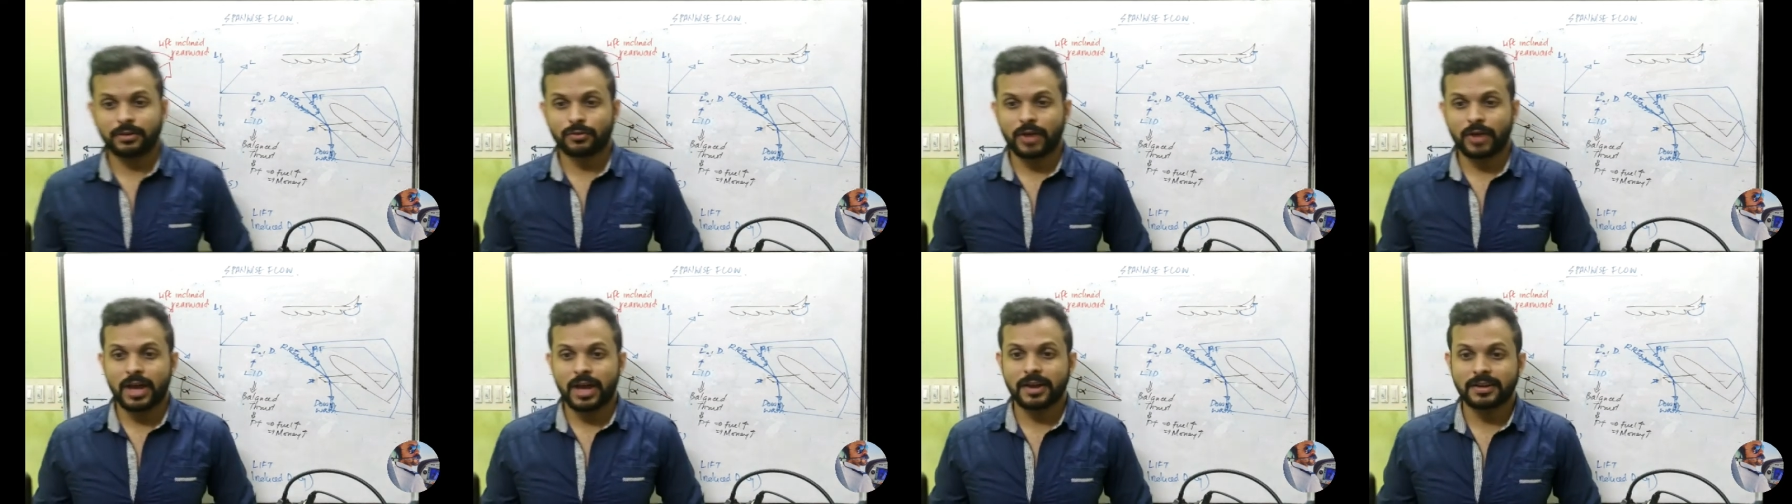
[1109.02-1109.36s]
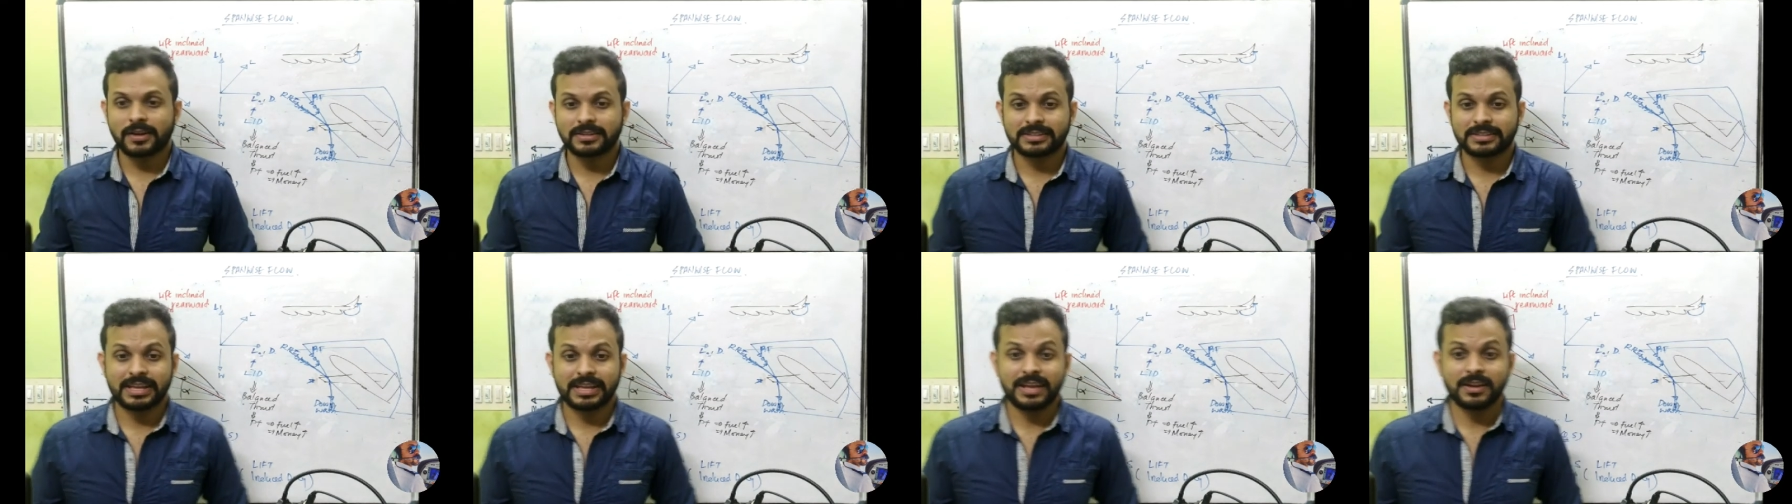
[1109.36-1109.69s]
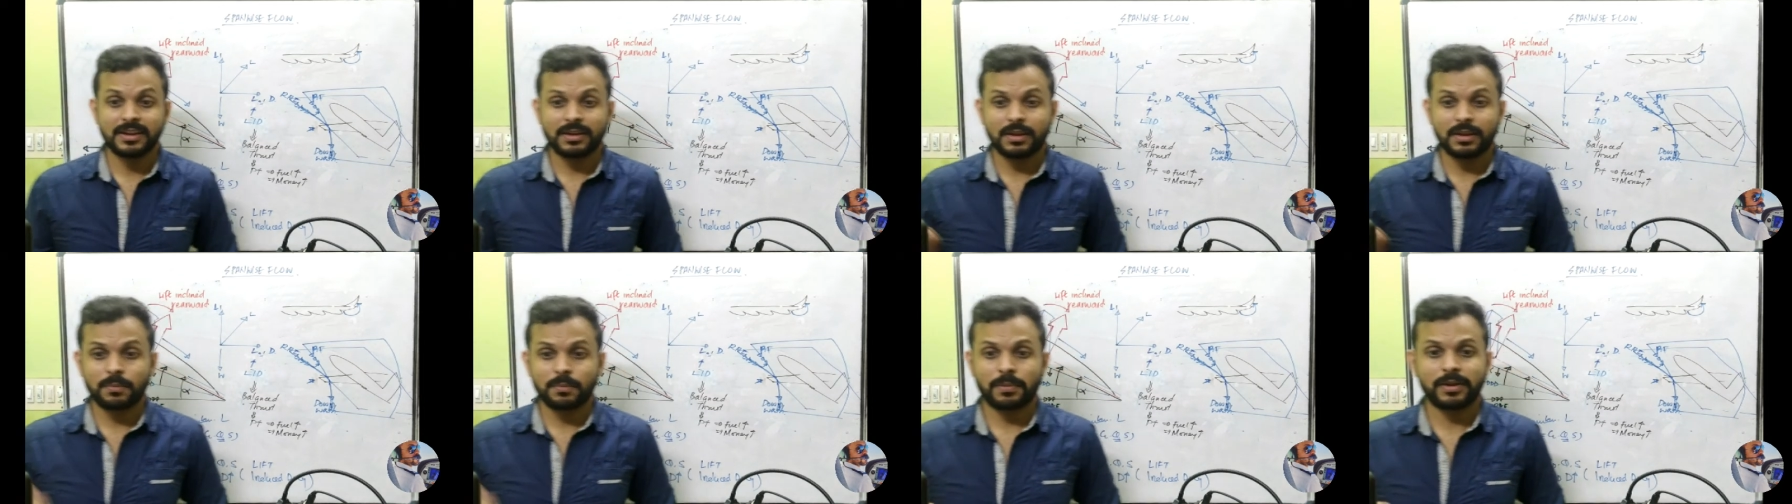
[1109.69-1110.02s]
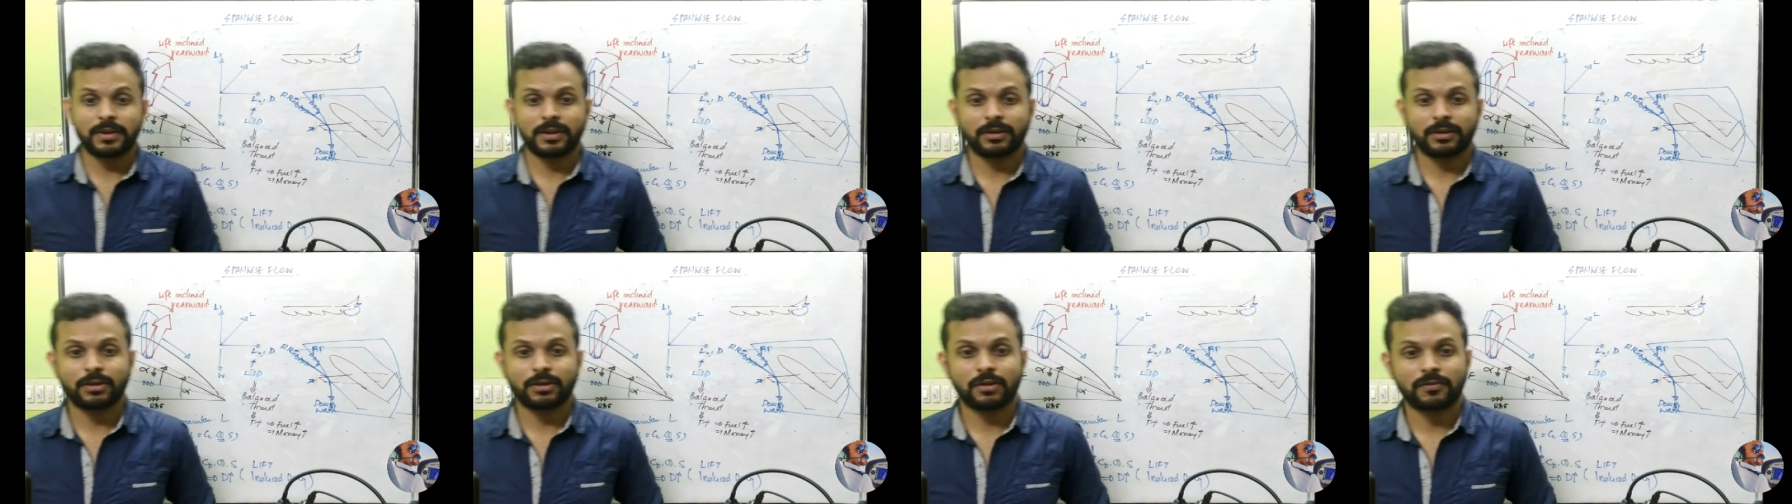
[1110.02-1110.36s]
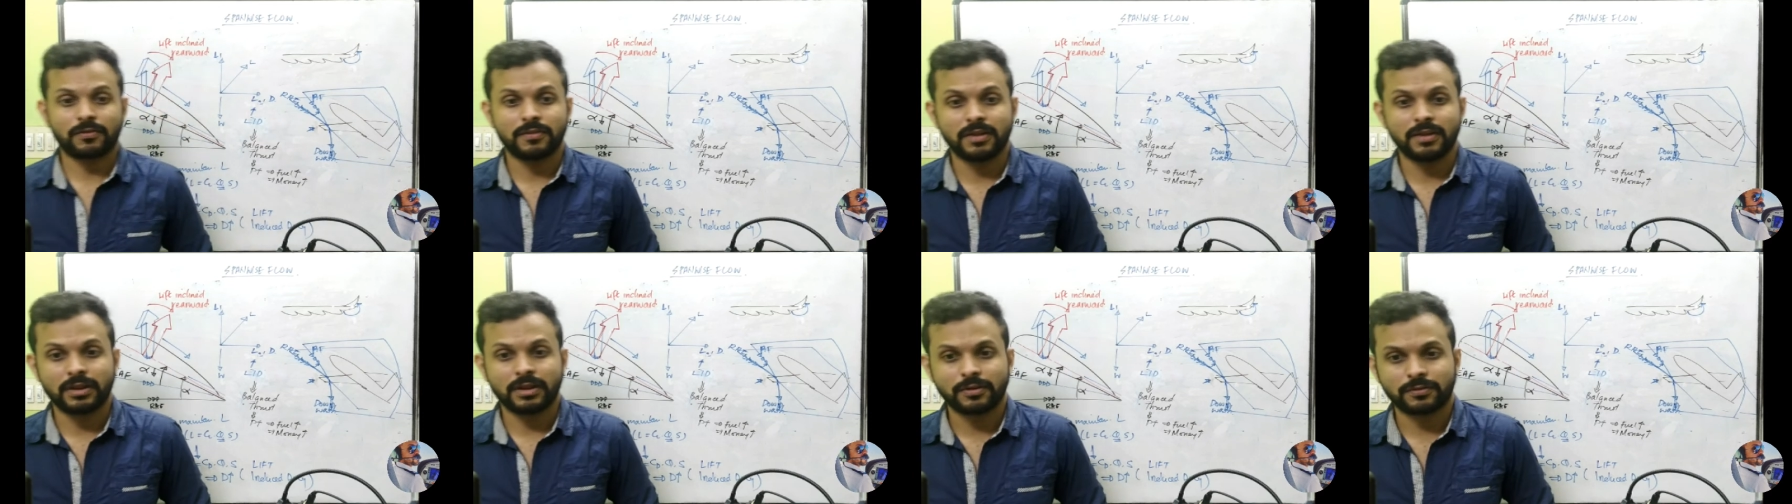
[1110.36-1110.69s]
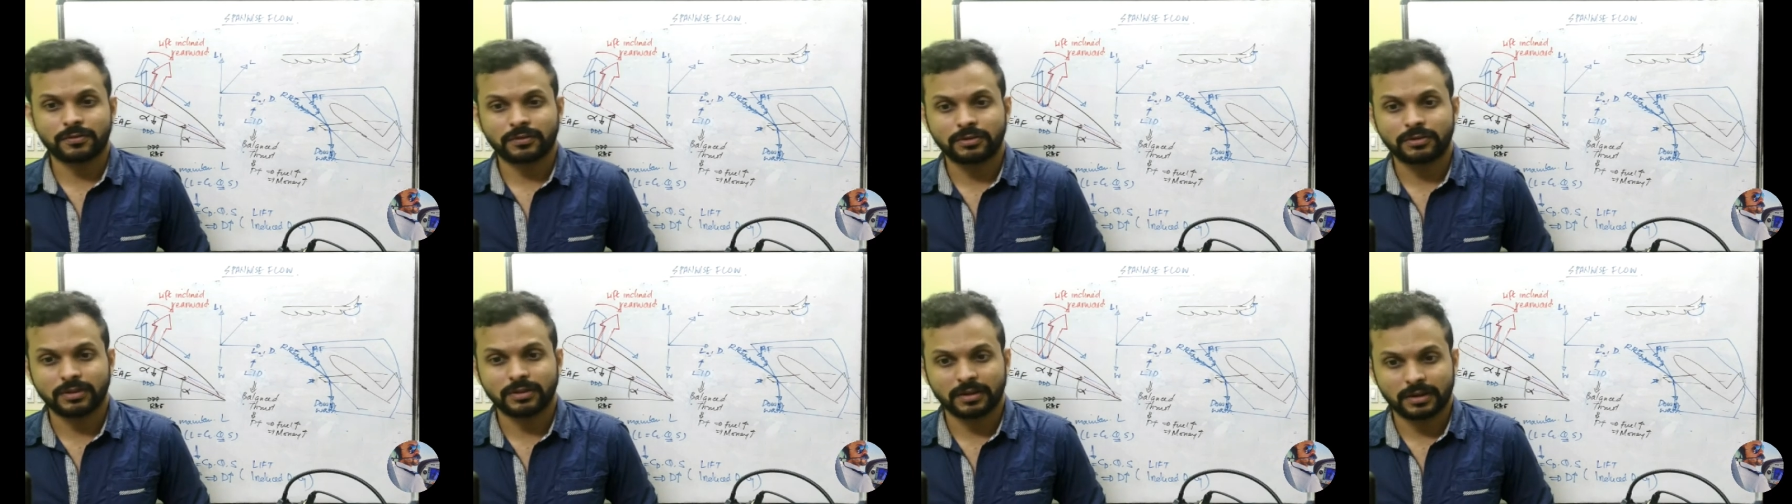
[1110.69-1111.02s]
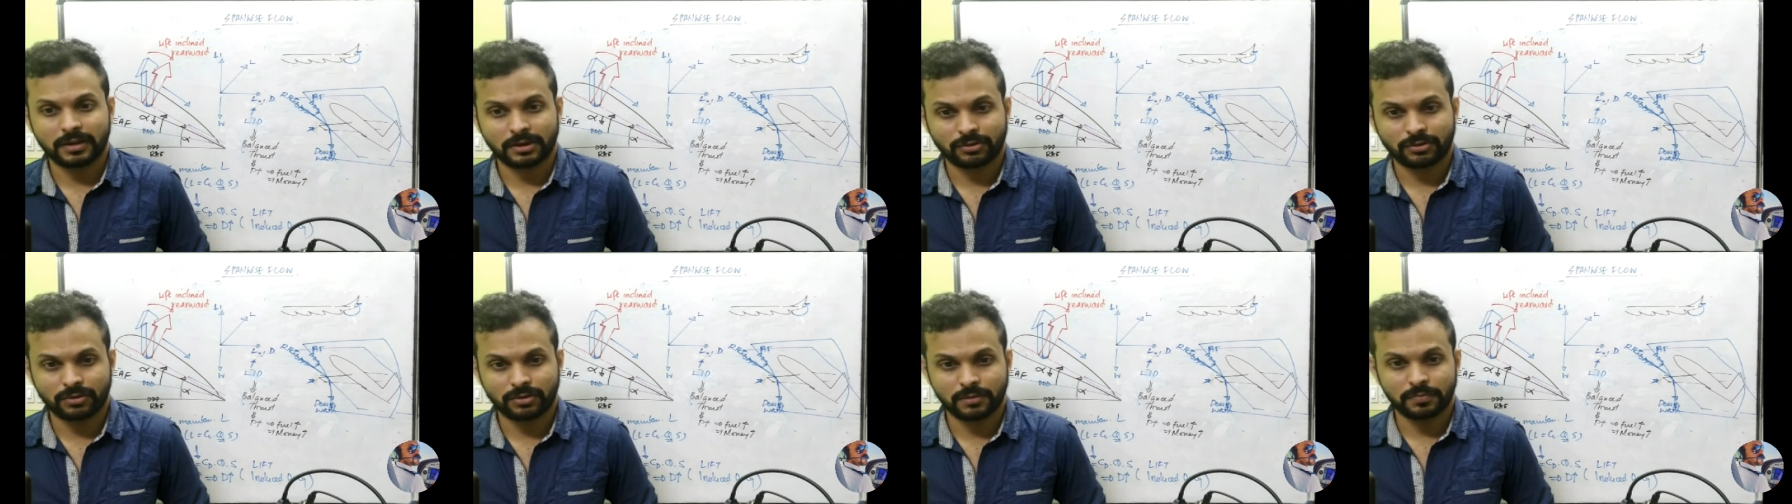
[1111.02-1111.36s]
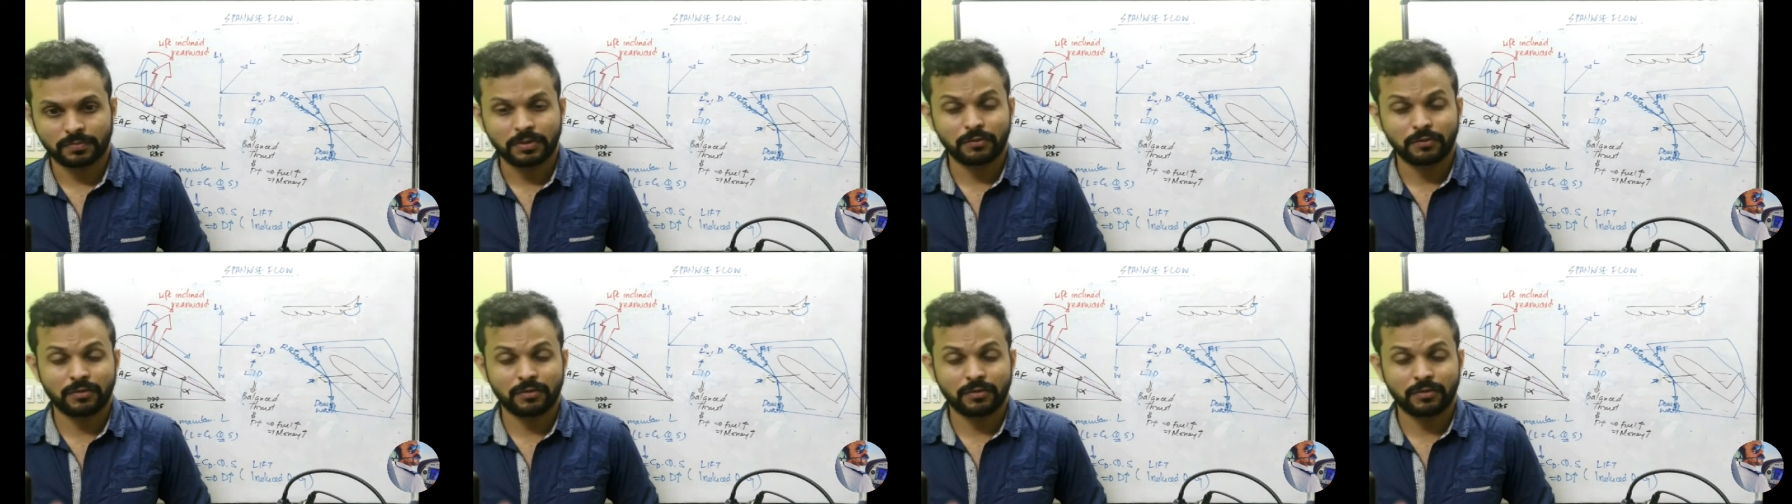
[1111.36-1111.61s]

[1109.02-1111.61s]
drag is independent of lift generation.